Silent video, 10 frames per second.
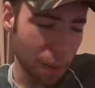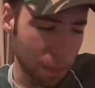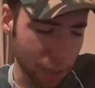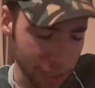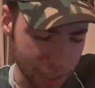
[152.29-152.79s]

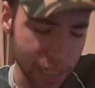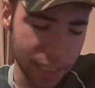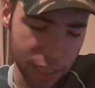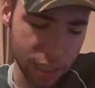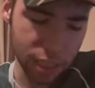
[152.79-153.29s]
But I say
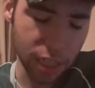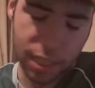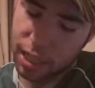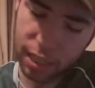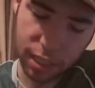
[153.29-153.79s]
this, and I
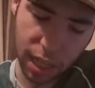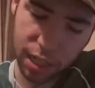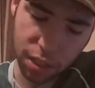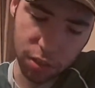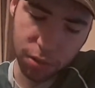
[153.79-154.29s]
say this to
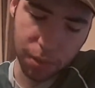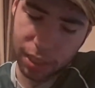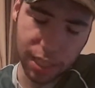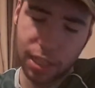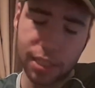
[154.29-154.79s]
any YouTuber, and I
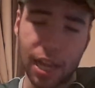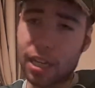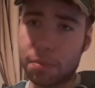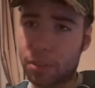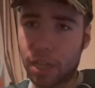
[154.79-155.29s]
say this to
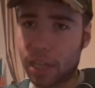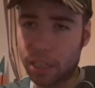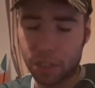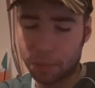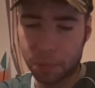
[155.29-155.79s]
anybody, any
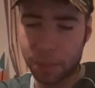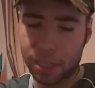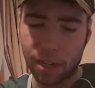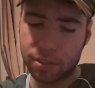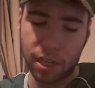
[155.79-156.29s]
human being
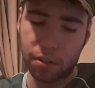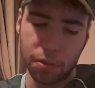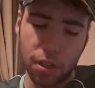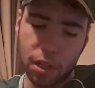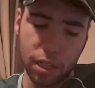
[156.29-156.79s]
out there,
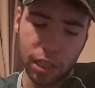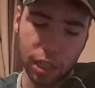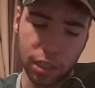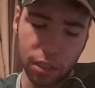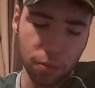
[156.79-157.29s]

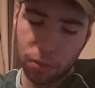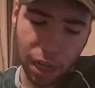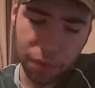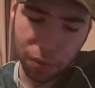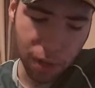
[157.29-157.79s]
that
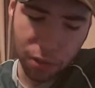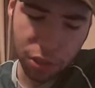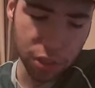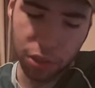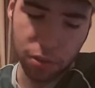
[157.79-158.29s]
whatever else
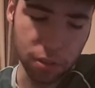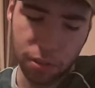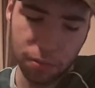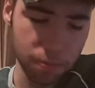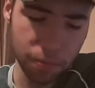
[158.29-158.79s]
you're doing,
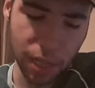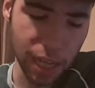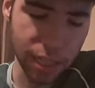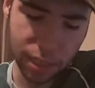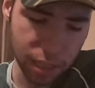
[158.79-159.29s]
it